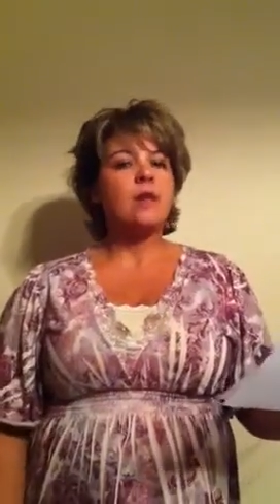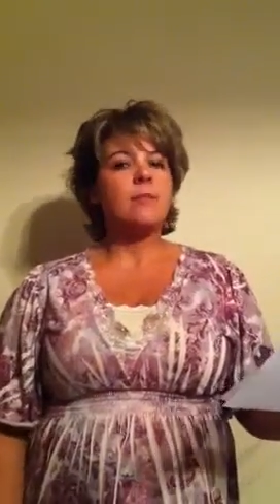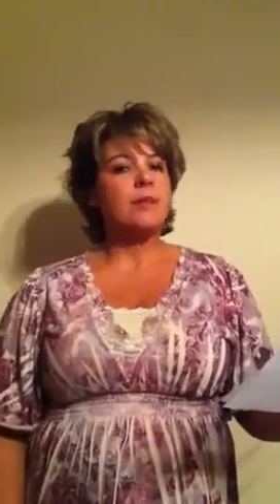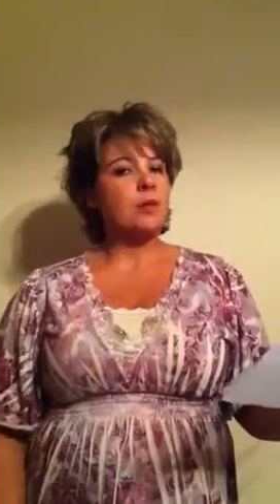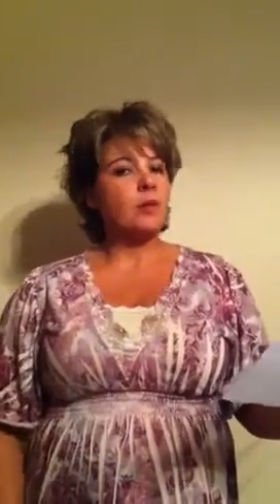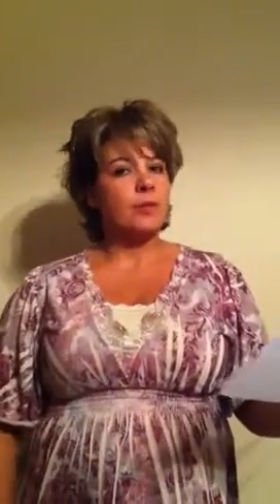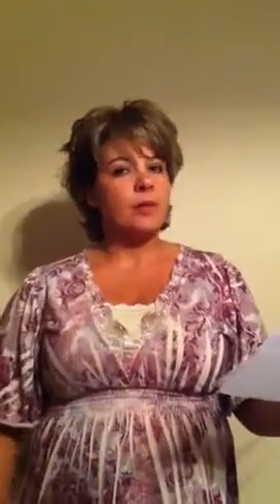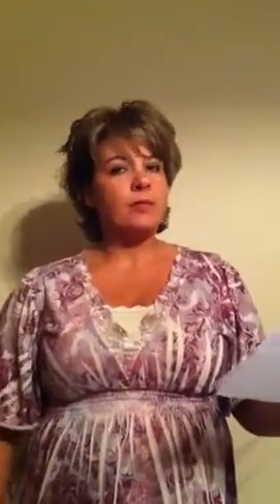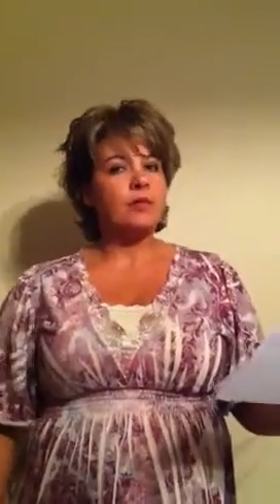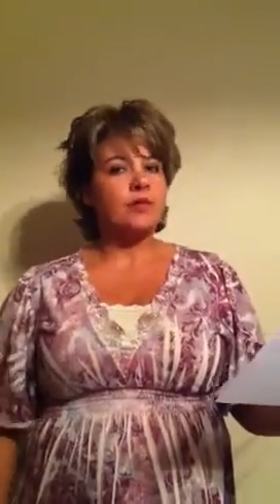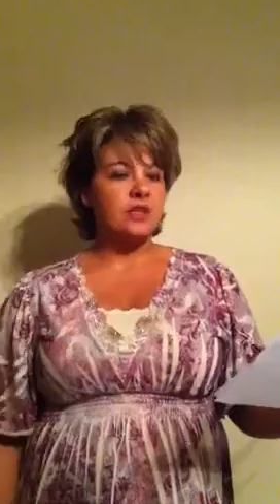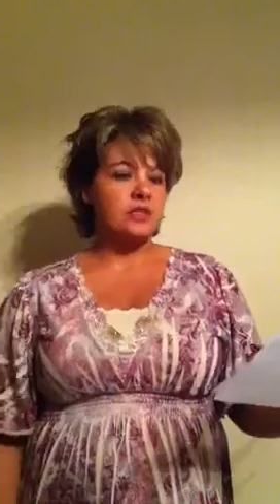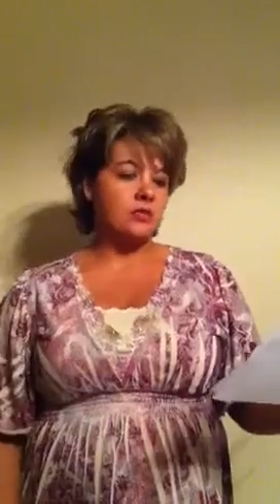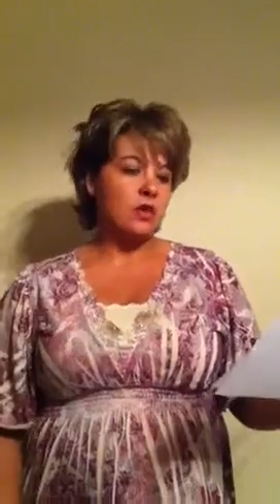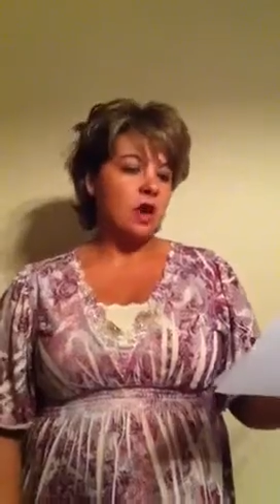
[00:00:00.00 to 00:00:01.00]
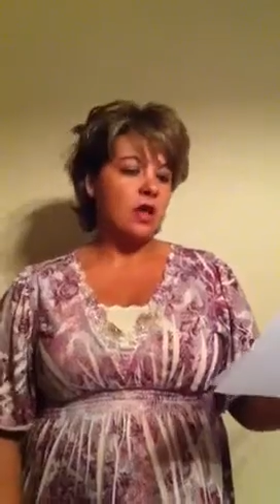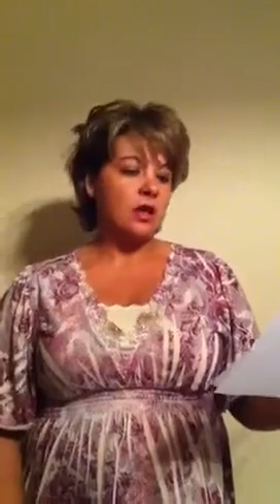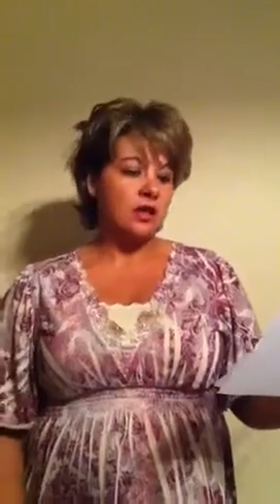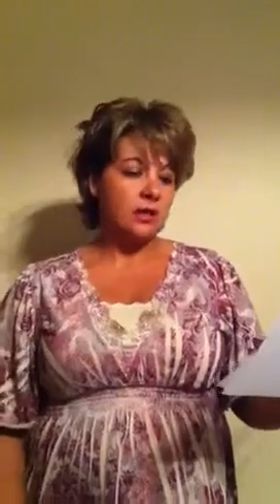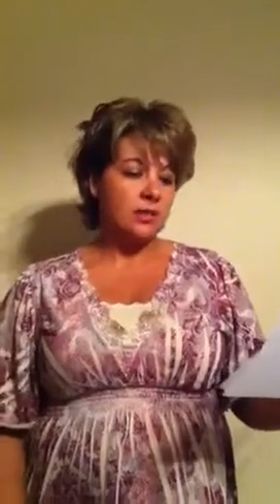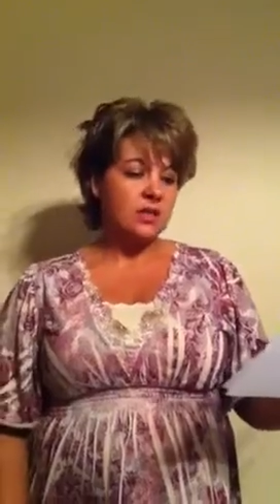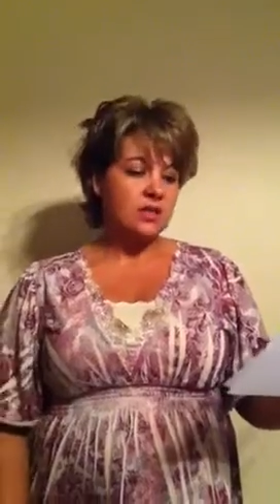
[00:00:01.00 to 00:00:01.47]
but remember these are
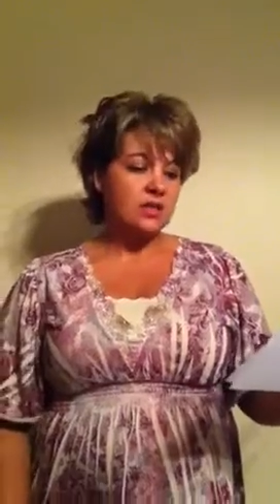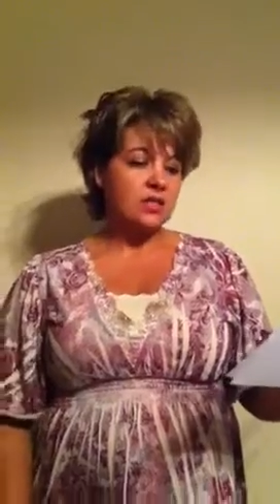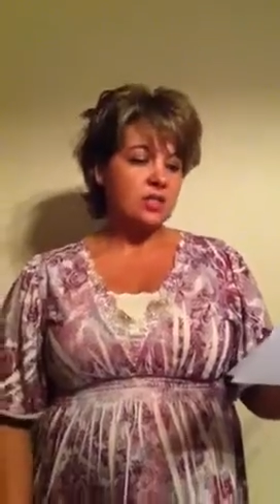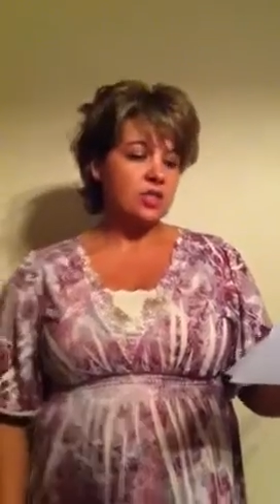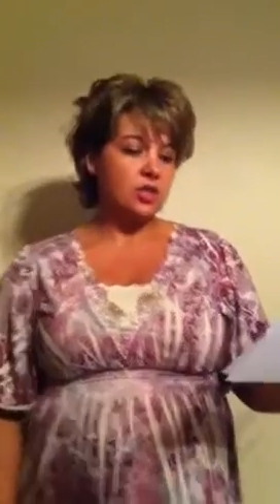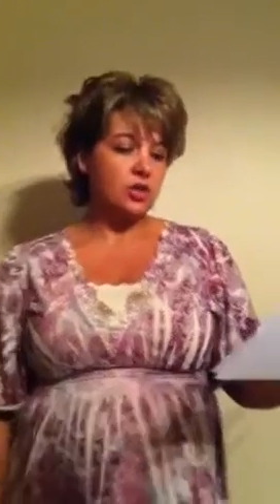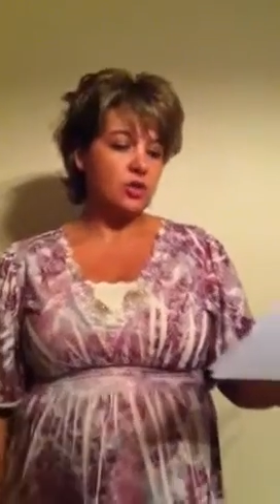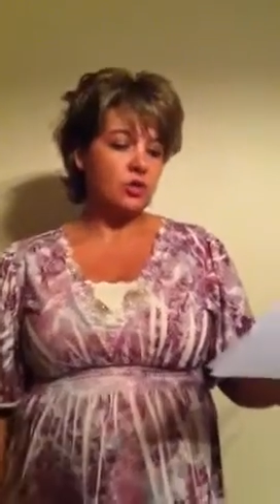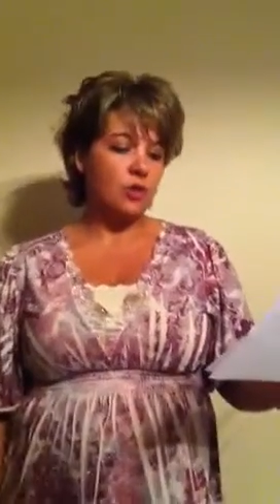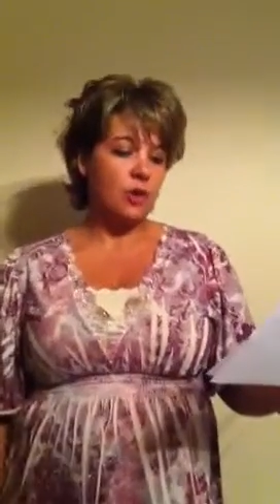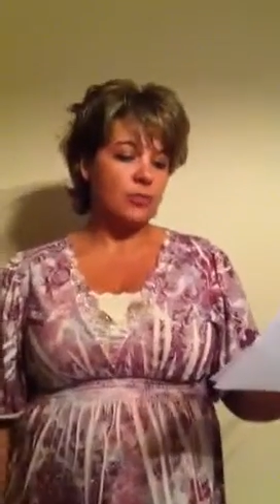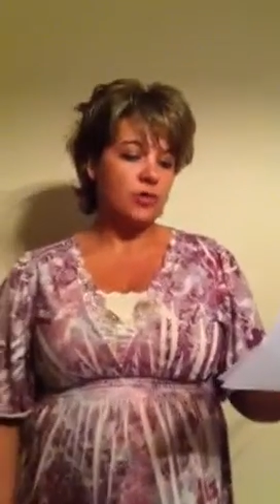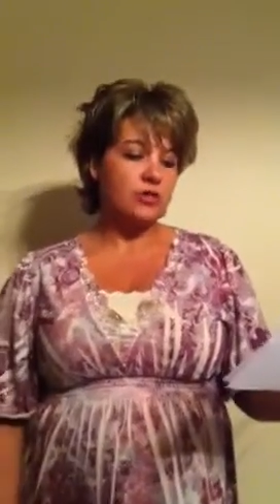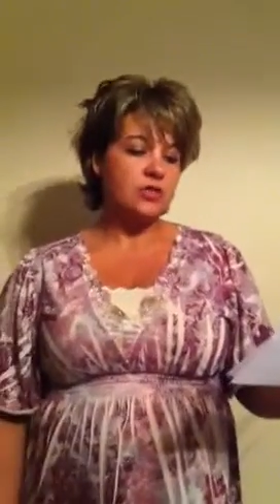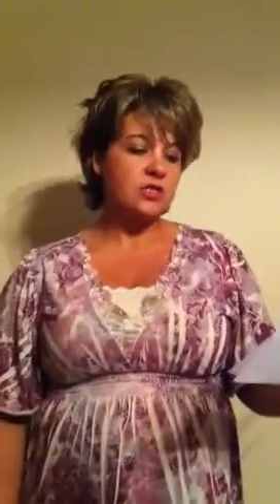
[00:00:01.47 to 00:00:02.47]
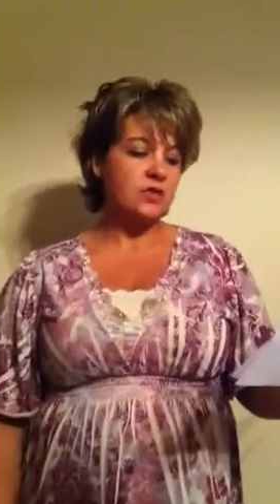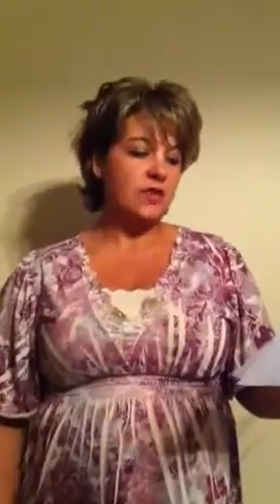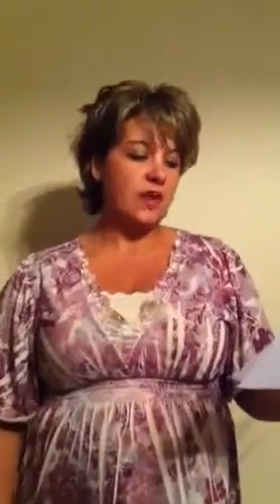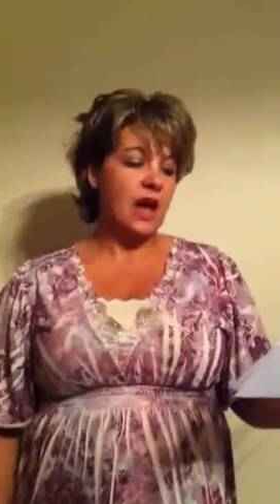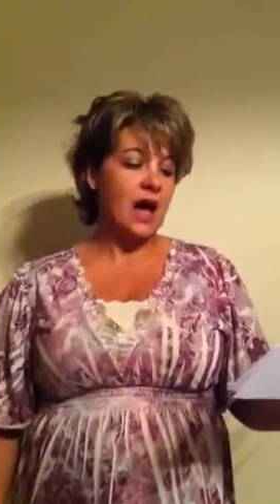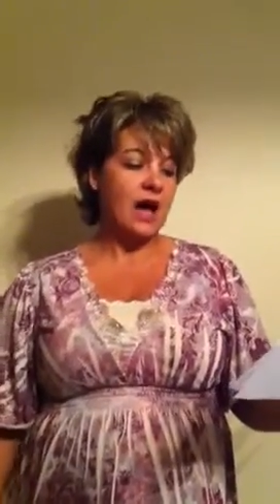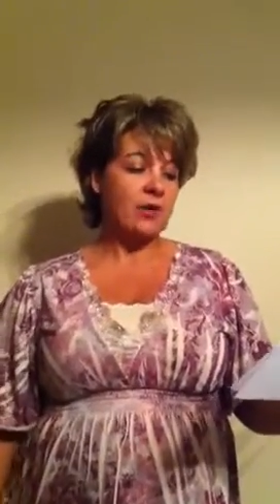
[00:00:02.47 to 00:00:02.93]
not limited to abusive
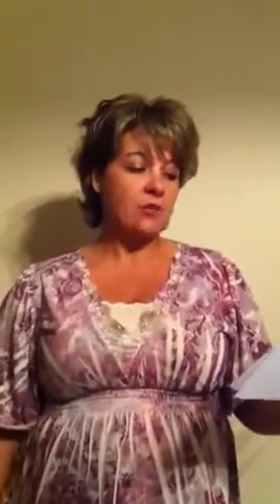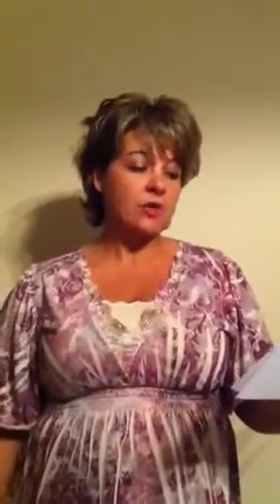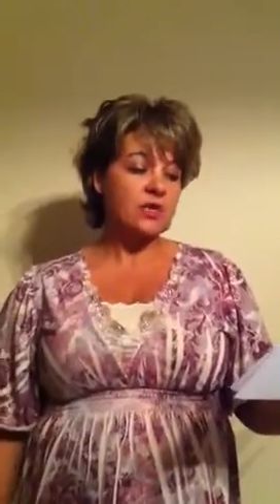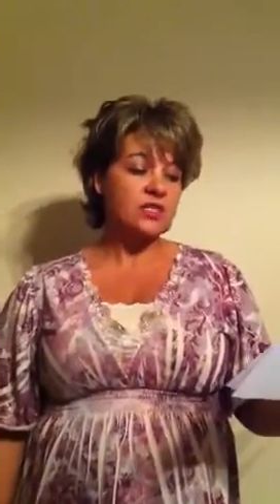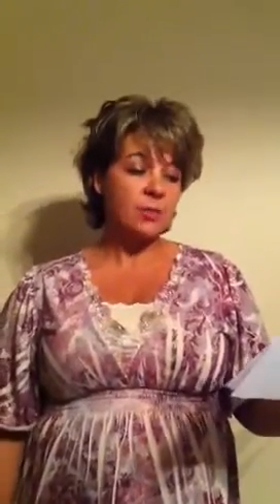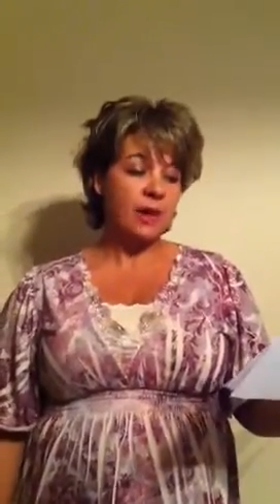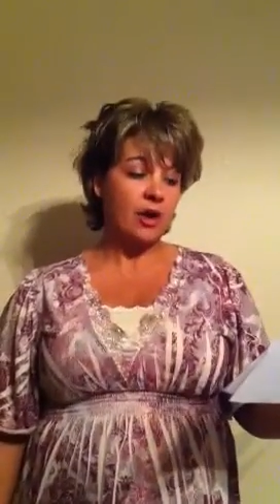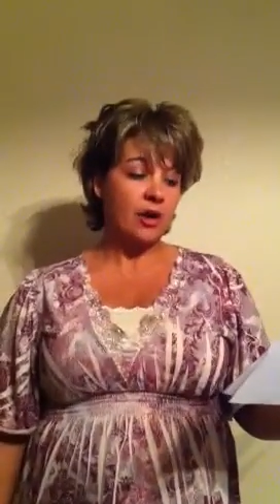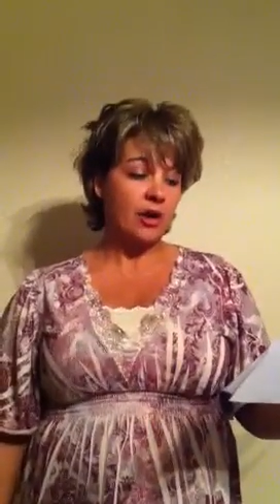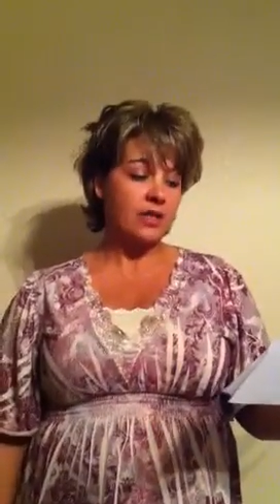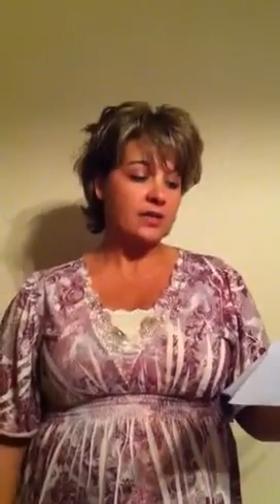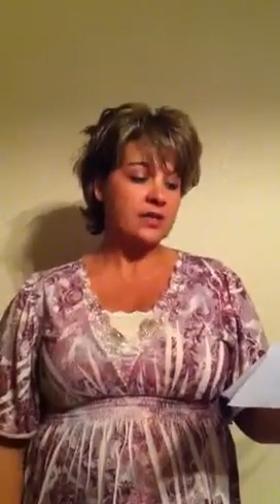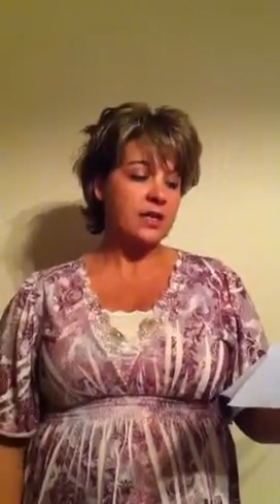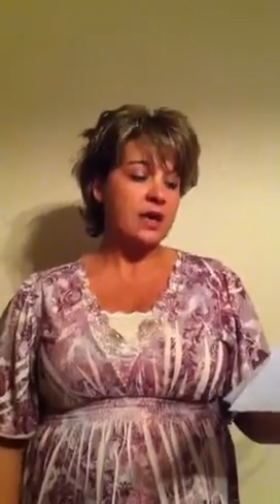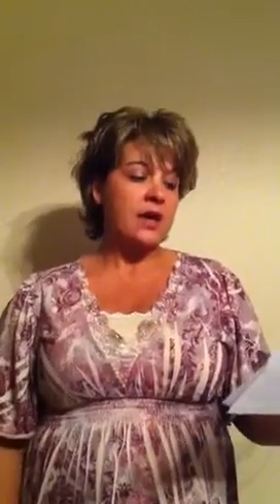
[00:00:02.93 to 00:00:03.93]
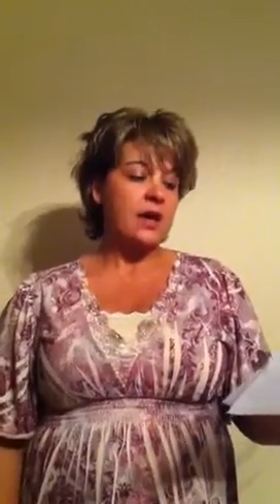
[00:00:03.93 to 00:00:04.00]
and high-risk parents